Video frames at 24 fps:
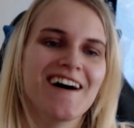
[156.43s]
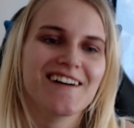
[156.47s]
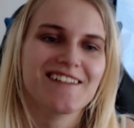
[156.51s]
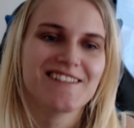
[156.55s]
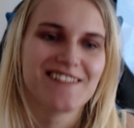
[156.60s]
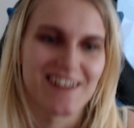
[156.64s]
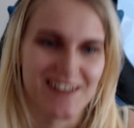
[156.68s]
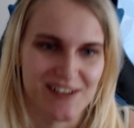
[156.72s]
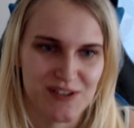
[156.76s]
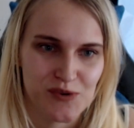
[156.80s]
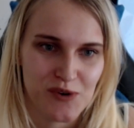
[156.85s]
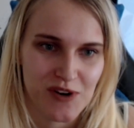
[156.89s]

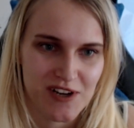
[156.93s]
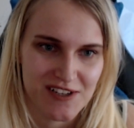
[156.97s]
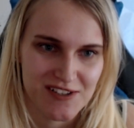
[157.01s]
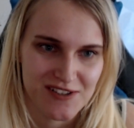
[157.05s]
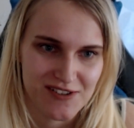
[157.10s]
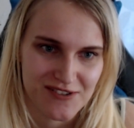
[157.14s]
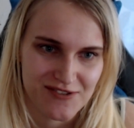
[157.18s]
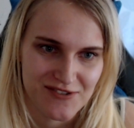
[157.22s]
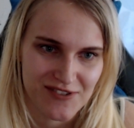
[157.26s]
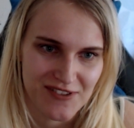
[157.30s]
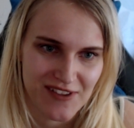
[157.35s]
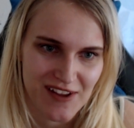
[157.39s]
That's what I
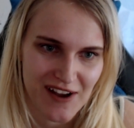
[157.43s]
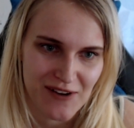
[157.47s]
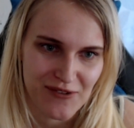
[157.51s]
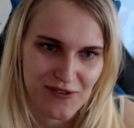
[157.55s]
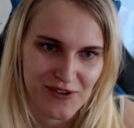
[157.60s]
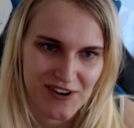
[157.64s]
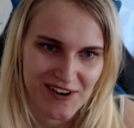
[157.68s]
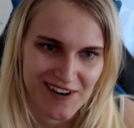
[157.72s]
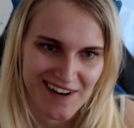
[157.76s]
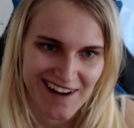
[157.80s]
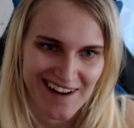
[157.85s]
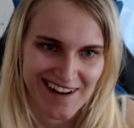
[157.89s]
took from that
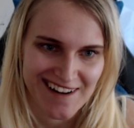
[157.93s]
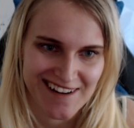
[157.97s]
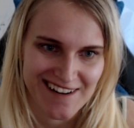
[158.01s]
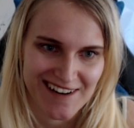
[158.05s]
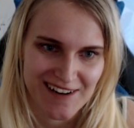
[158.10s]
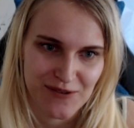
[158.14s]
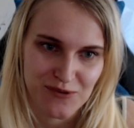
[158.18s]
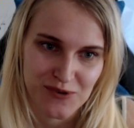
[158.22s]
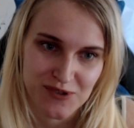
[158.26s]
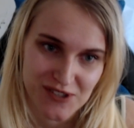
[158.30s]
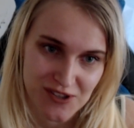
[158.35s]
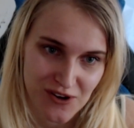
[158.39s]
one, and
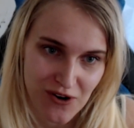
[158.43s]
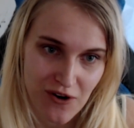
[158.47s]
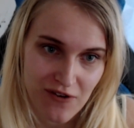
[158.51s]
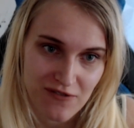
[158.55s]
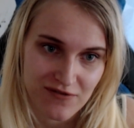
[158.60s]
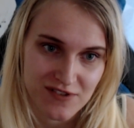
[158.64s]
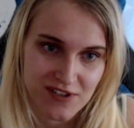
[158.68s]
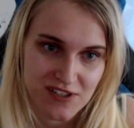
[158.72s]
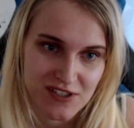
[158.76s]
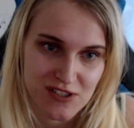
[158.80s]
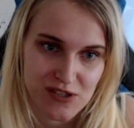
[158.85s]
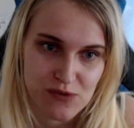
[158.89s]
it was a
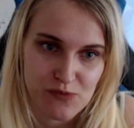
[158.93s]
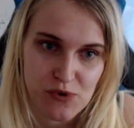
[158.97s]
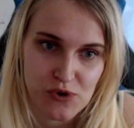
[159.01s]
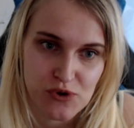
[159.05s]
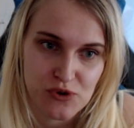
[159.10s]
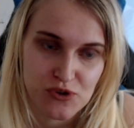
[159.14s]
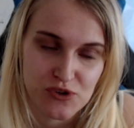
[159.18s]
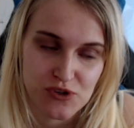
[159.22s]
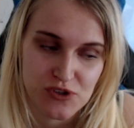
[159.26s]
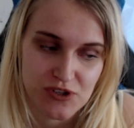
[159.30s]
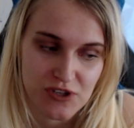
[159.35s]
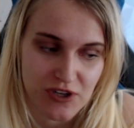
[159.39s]
confidence
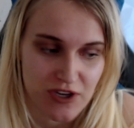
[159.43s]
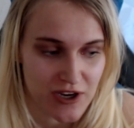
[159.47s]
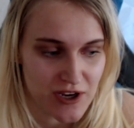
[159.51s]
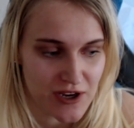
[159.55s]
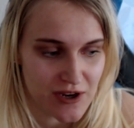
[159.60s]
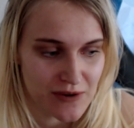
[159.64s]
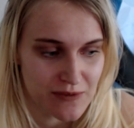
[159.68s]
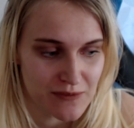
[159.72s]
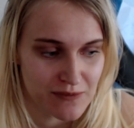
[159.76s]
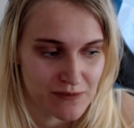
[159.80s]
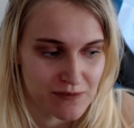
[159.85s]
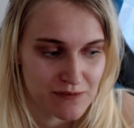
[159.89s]
boost
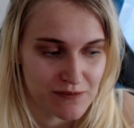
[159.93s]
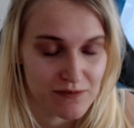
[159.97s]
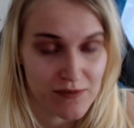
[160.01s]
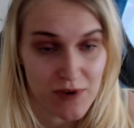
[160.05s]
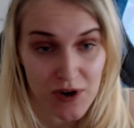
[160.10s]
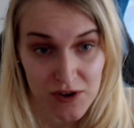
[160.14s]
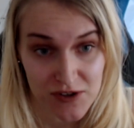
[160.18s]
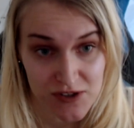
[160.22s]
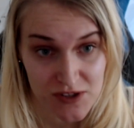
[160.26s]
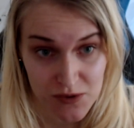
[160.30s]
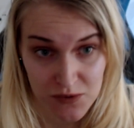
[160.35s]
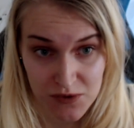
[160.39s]

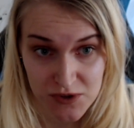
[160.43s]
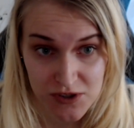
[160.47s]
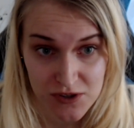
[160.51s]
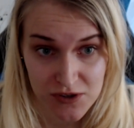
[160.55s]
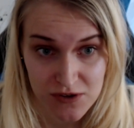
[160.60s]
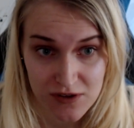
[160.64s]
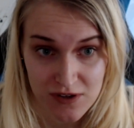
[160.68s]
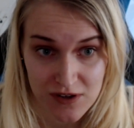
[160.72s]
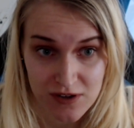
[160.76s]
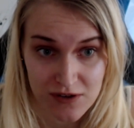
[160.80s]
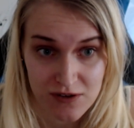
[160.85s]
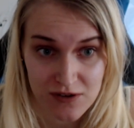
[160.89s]
because he was
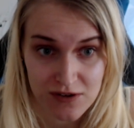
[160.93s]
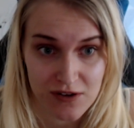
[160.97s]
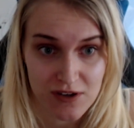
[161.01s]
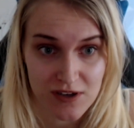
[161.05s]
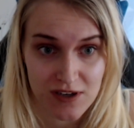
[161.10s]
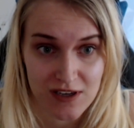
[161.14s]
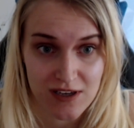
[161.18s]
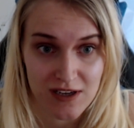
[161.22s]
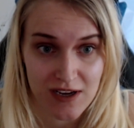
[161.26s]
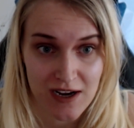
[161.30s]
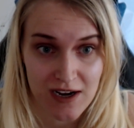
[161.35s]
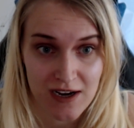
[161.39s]
a good
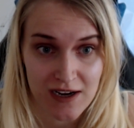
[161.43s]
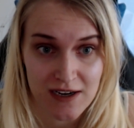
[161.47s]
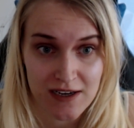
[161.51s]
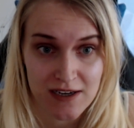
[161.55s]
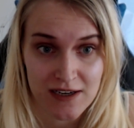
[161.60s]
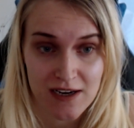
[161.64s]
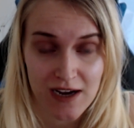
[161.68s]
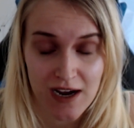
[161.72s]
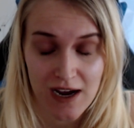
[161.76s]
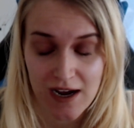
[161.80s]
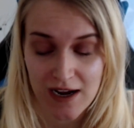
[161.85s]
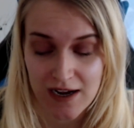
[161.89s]
looking
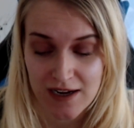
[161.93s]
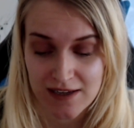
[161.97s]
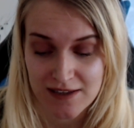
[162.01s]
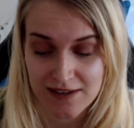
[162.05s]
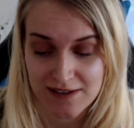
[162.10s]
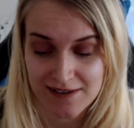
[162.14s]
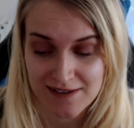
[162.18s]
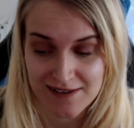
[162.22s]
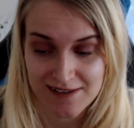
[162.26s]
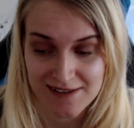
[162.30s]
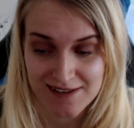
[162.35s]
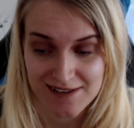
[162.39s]
guy
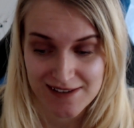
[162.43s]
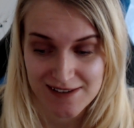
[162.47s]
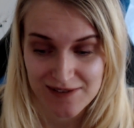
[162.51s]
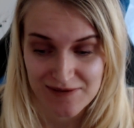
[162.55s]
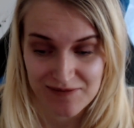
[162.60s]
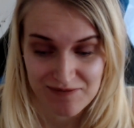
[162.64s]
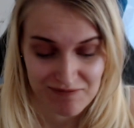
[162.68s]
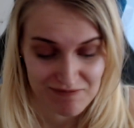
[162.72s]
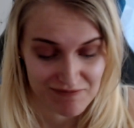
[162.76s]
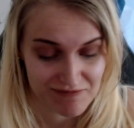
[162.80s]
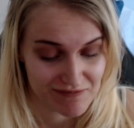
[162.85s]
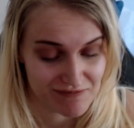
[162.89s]
and
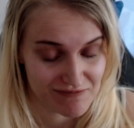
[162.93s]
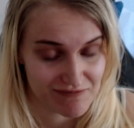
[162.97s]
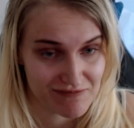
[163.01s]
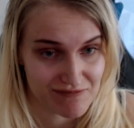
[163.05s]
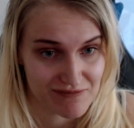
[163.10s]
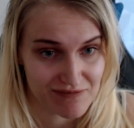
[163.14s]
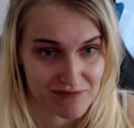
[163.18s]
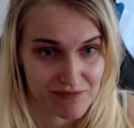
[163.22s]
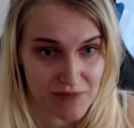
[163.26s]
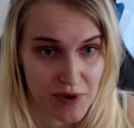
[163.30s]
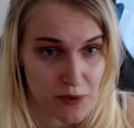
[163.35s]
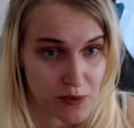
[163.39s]

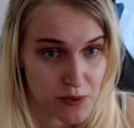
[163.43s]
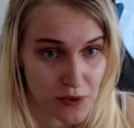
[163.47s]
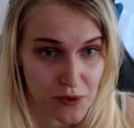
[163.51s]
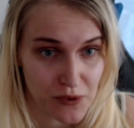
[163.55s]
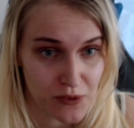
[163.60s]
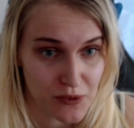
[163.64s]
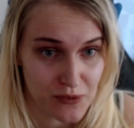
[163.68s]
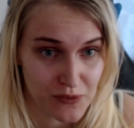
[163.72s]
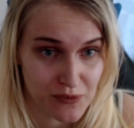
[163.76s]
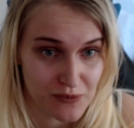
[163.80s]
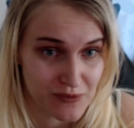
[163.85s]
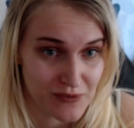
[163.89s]

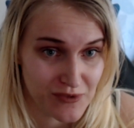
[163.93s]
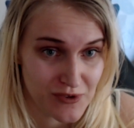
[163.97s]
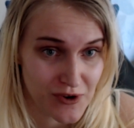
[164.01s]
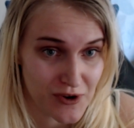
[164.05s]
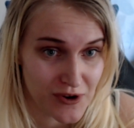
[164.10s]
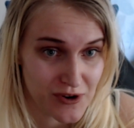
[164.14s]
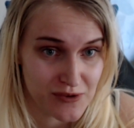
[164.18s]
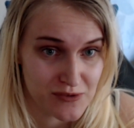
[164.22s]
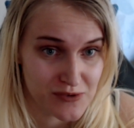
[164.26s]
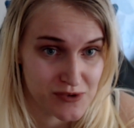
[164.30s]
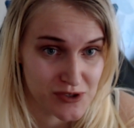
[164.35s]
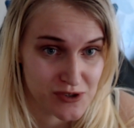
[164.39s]
people
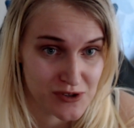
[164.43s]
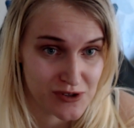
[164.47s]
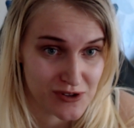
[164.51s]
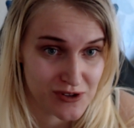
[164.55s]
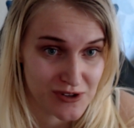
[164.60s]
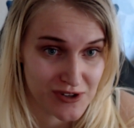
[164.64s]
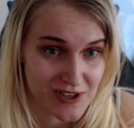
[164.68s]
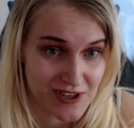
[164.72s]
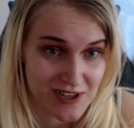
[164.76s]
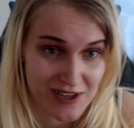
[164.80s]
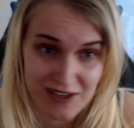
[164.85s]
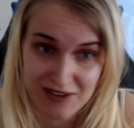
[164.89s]
thought he was good
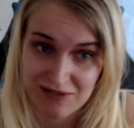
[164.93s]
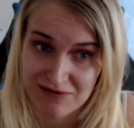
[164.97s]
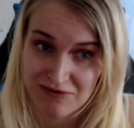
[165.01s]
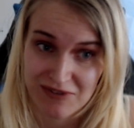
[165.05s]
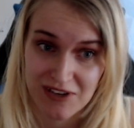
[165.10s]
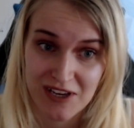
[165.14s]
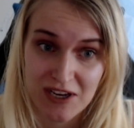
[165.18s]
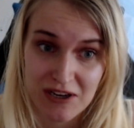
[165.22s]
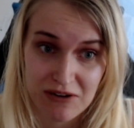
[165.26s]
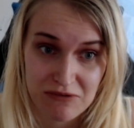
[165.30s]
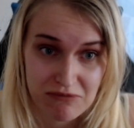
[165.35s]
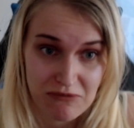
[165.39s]
looking, and
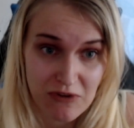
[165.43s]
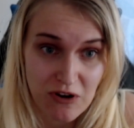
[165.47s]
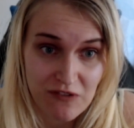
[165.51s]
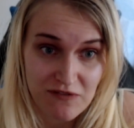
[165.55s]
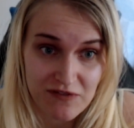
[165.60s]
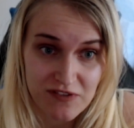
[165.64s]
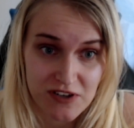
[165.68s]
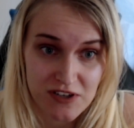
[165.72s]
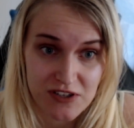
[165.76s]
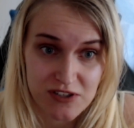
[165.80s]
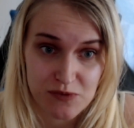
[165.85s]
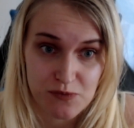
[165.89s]
yeah,
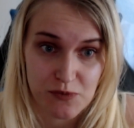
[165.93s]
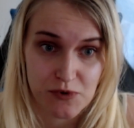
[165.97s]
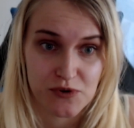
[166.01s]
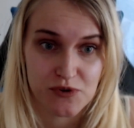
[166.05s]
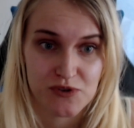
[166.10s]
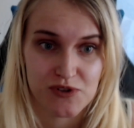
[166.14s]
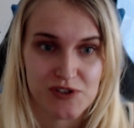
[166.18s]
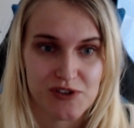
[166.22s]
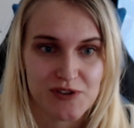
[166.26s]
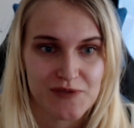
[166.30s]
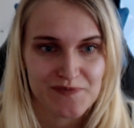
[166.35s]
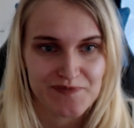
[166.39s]
confidence
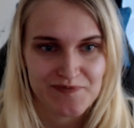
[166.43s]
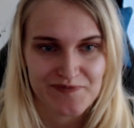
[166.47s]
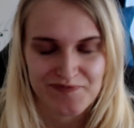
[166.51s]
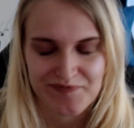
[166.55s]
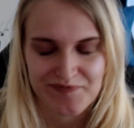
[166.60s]
boost.